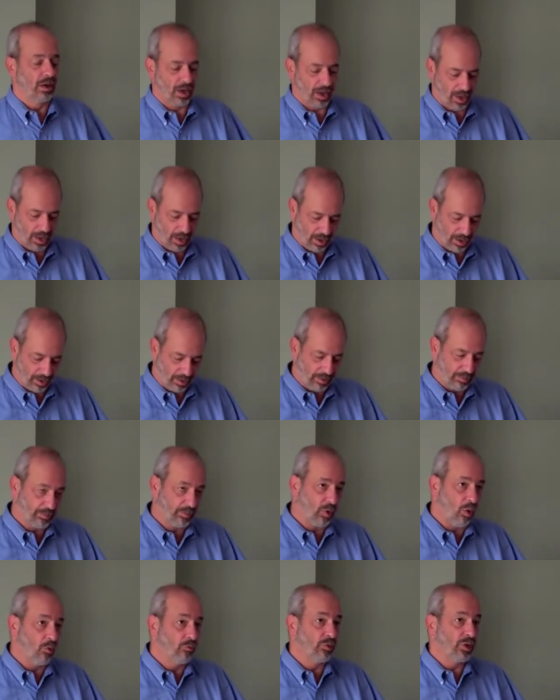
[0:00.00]
um,
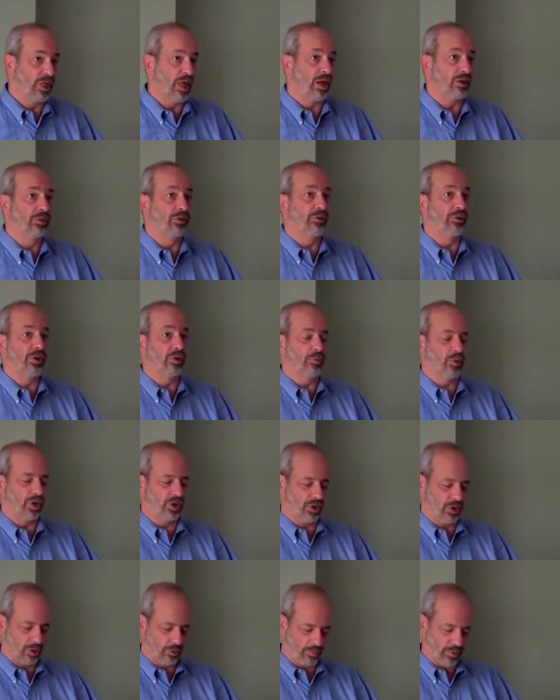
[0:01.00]
over that 31 year